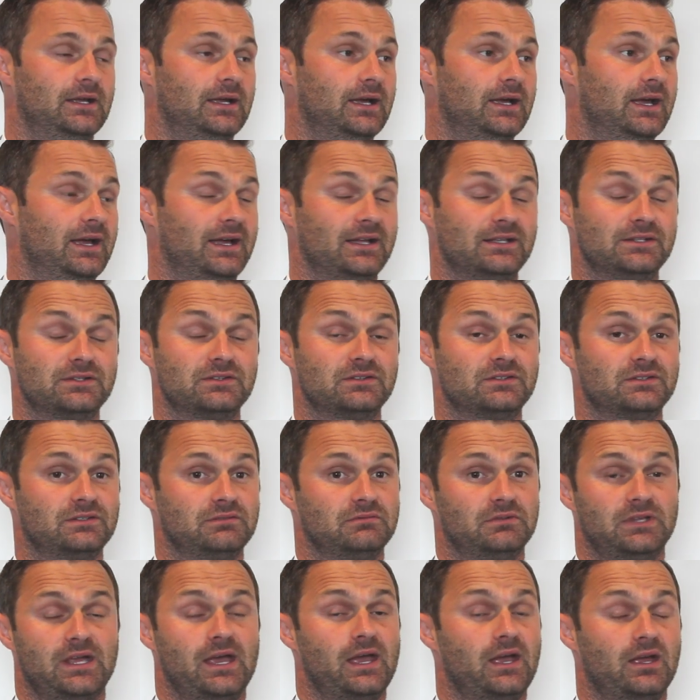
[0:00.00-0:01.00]
And
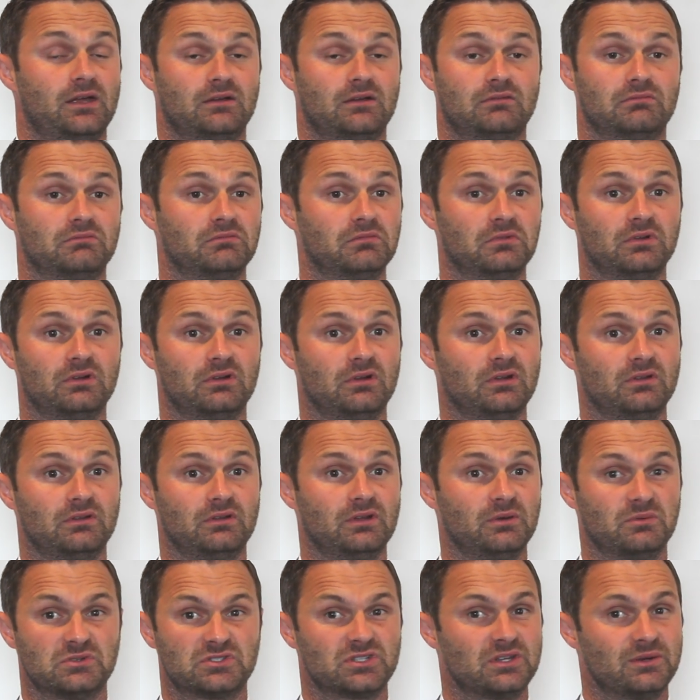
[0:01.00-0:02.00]
yeah,
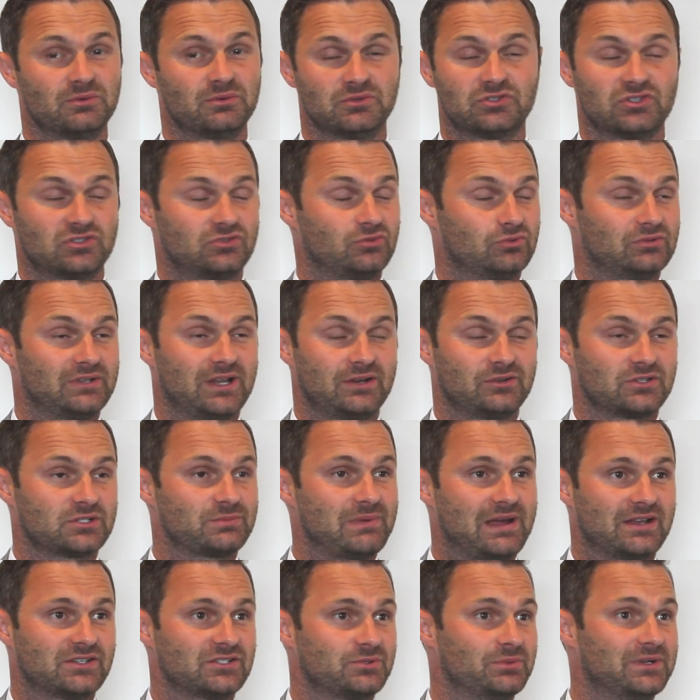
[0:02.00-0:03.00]
it was just all down to
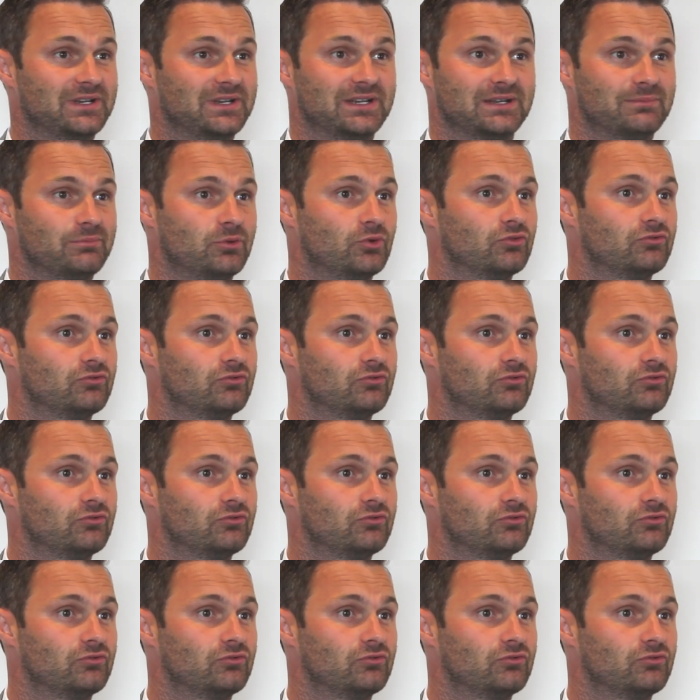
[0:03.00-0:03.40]
expansion. We needed more